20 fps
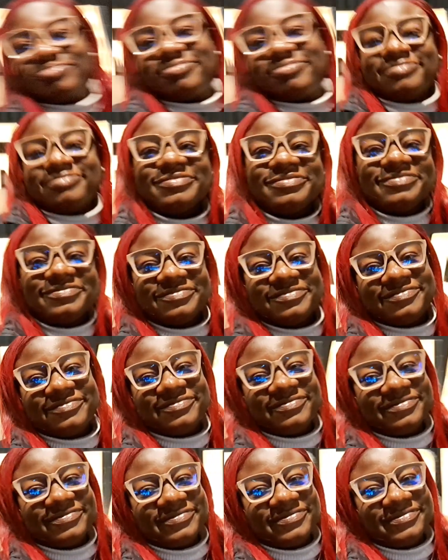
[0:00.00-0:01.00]
through the
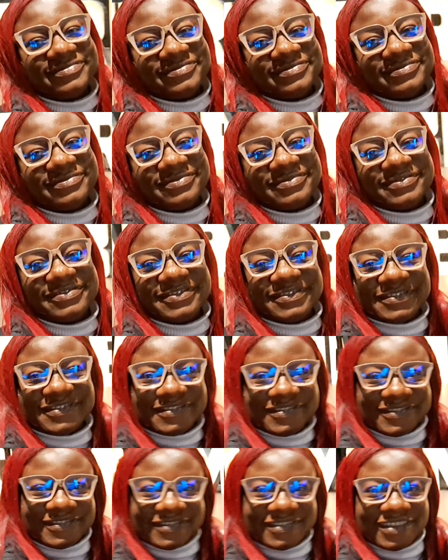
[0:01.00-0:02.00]
bad and the
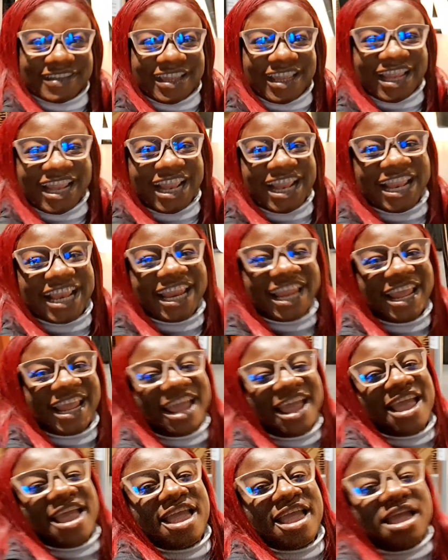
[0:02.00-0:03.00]
ugly. He
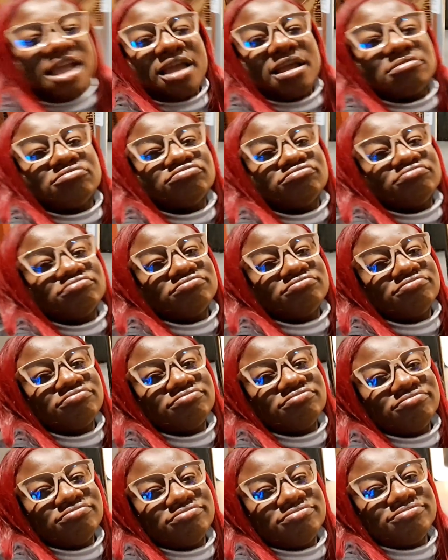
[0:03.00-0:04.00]
never got a
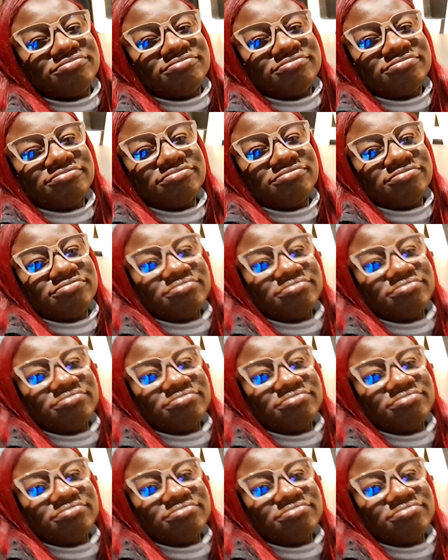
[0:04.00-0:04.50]
knock on wood.